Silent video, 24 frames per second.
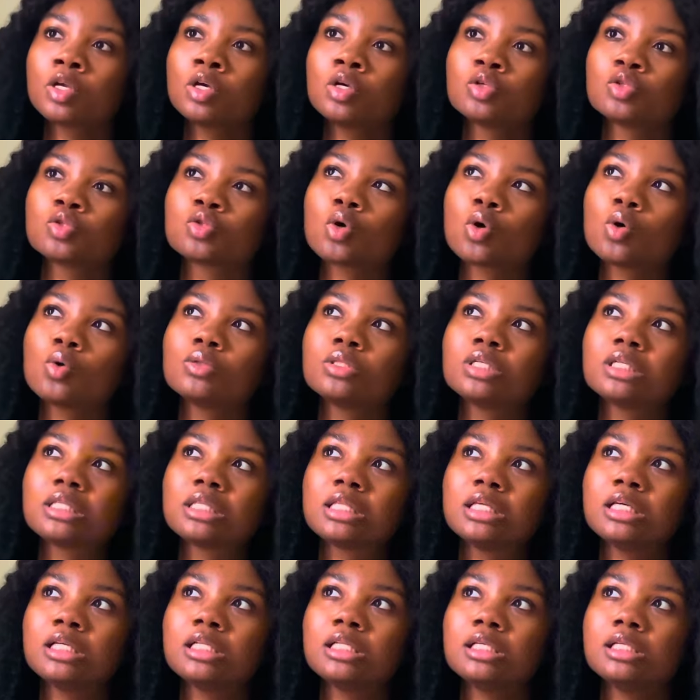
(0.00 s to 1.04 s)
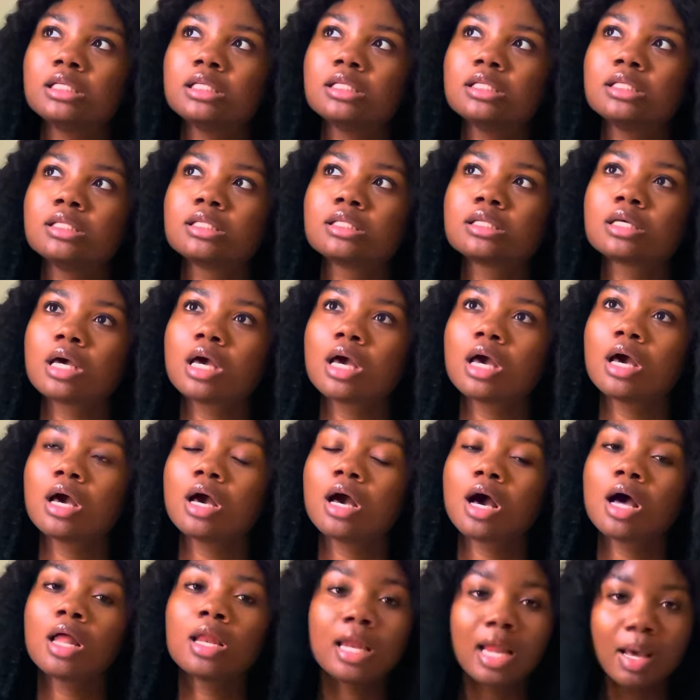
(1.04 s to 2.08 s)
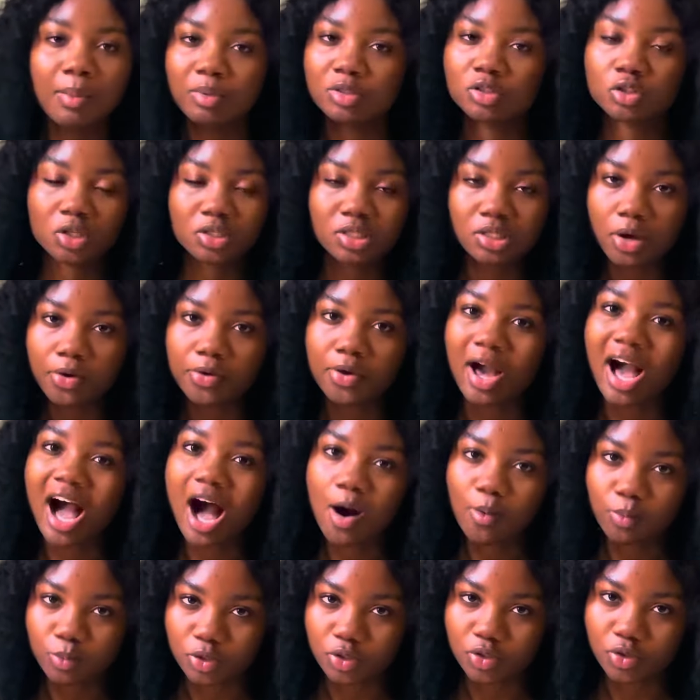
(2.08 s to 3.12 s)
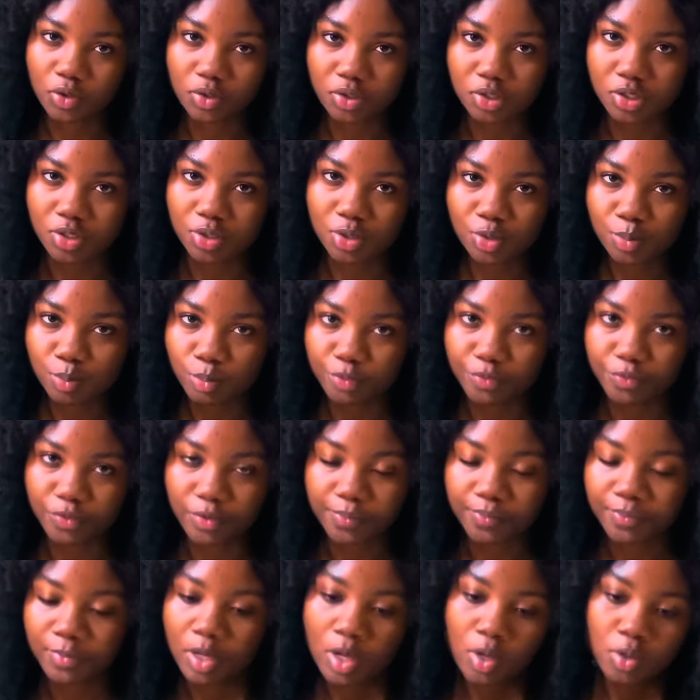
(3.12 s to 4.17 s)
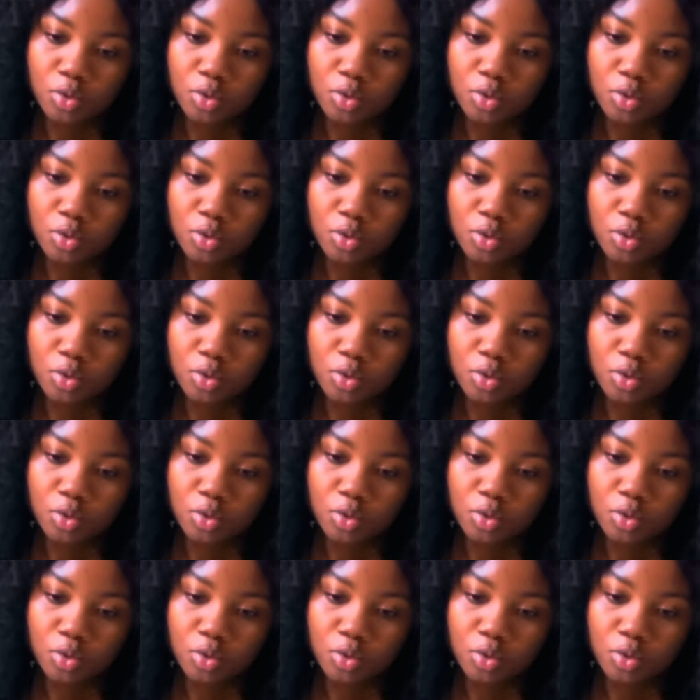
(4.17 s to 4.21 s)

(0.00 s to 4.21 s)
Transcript: So the thing is, let me just tell you how we shot this movie.